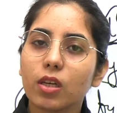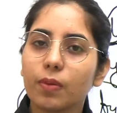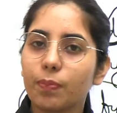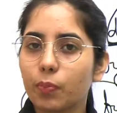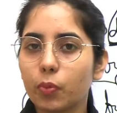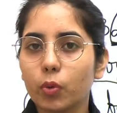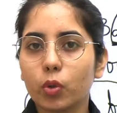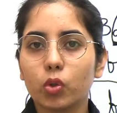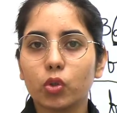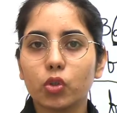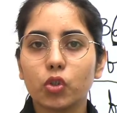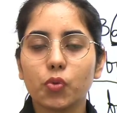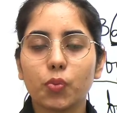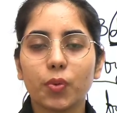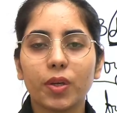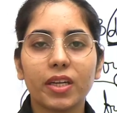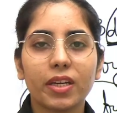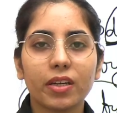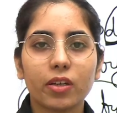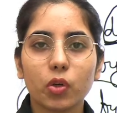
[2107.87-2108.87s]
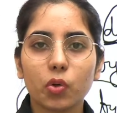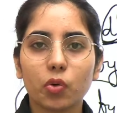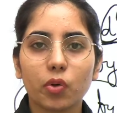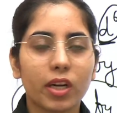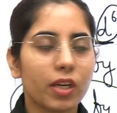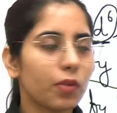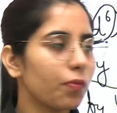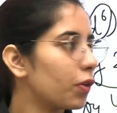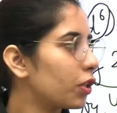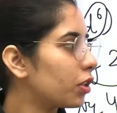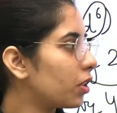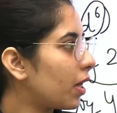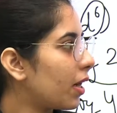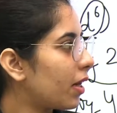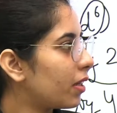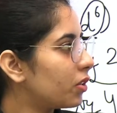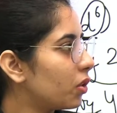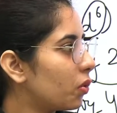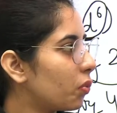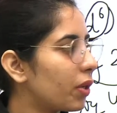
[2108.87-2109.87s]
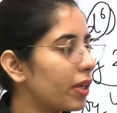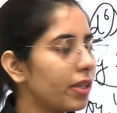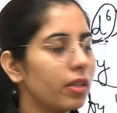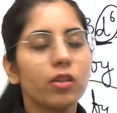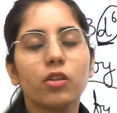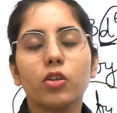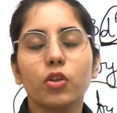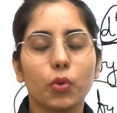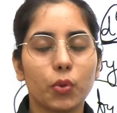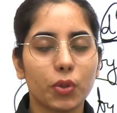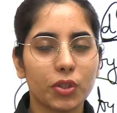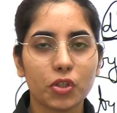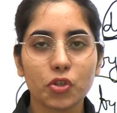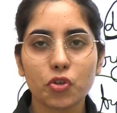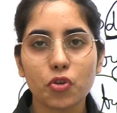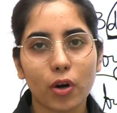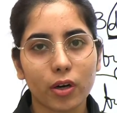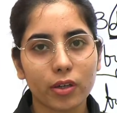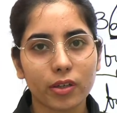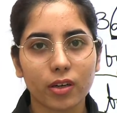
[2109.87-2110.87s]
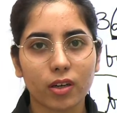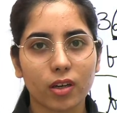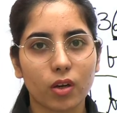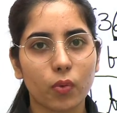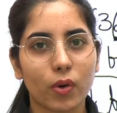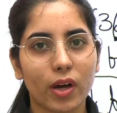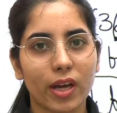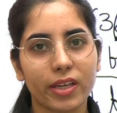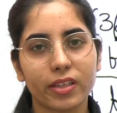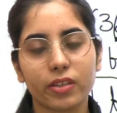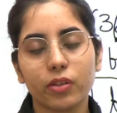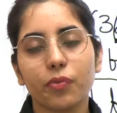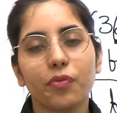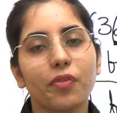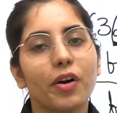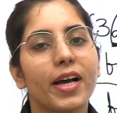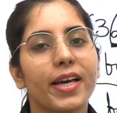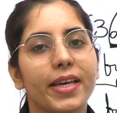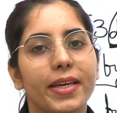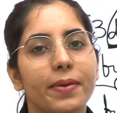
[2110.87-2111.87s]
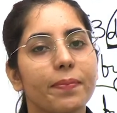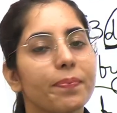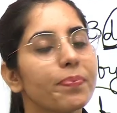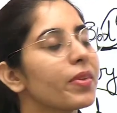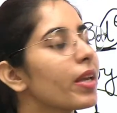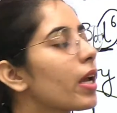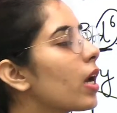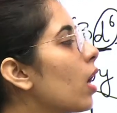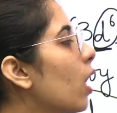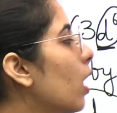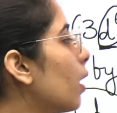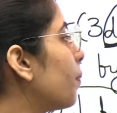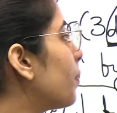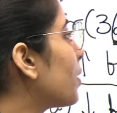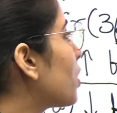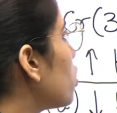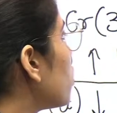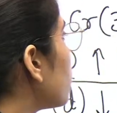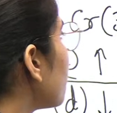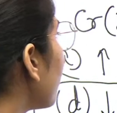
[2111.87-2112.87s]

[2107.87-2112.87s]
approach? We need to write for the other one? No, it's not required. Why? Because